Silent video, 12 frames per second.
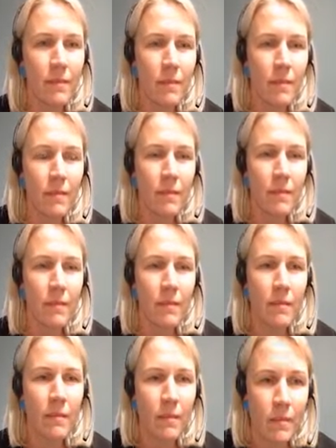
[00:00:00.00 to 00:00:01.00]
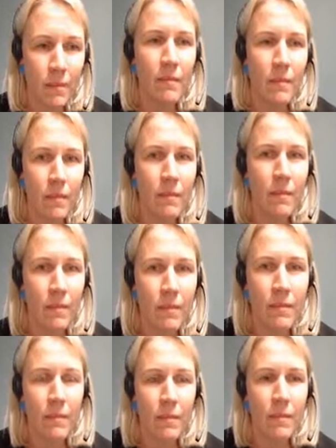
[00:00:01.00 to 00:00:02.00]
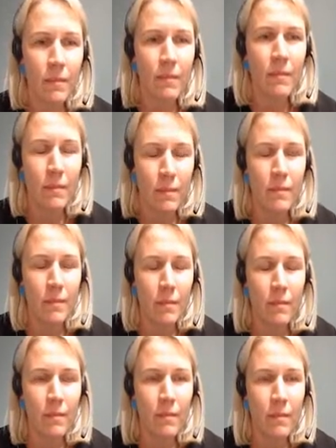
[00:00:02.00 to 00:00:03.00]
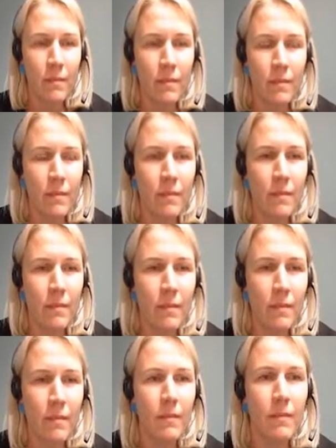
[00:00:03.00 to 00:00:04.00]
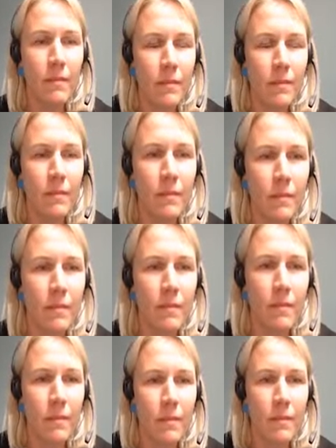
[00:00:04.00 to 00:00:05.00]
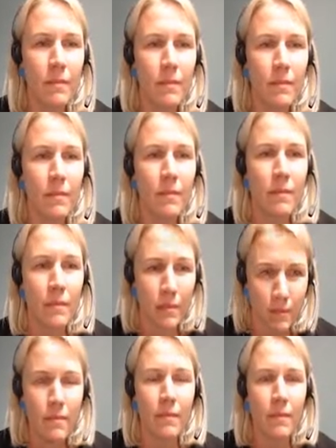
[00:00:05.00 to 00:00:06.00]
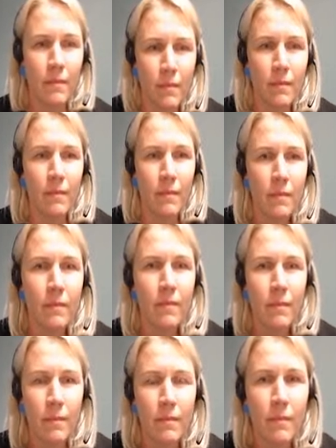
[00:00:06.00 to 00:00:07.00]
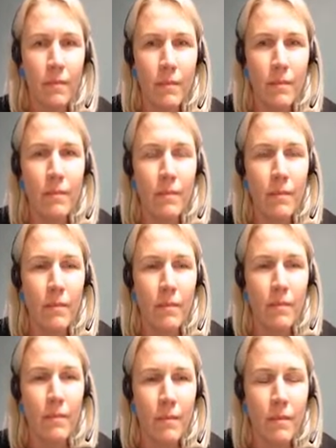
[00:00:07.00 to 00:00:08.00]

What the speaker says: The person shown says nothing.